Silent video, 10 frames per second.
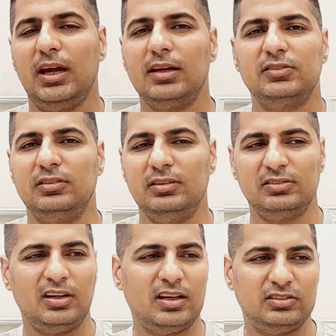to
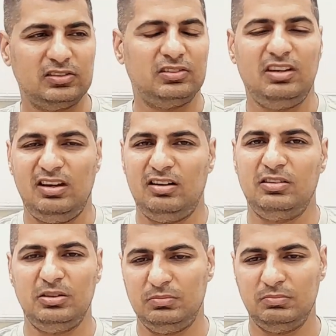accidents, not just
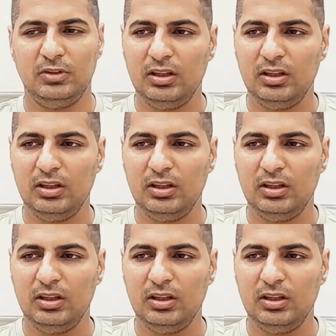here, to,